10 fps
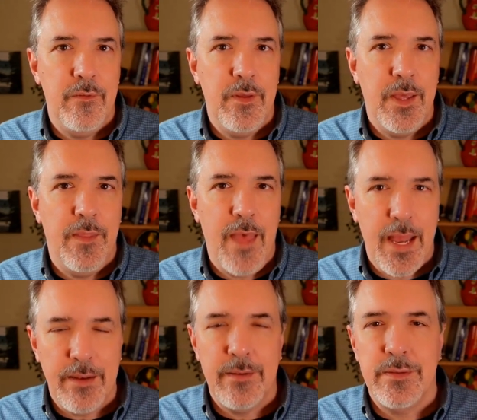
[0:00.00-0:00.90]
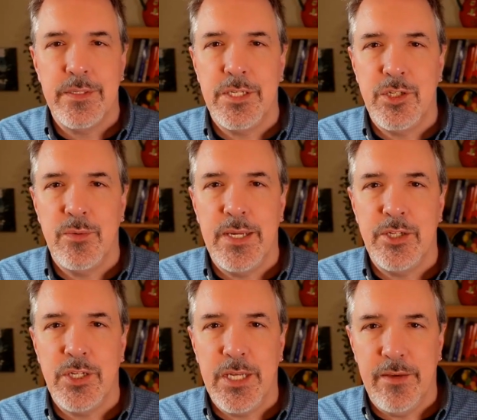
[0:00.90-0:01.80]
in that
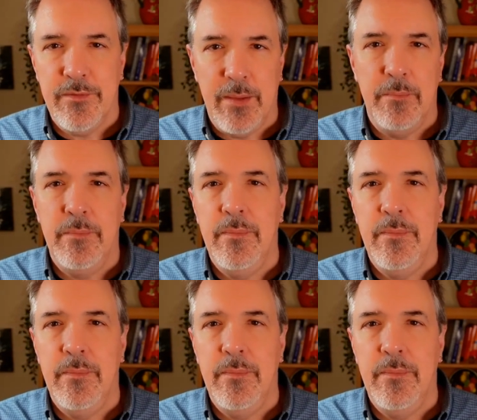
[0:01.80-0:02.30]
situation give up,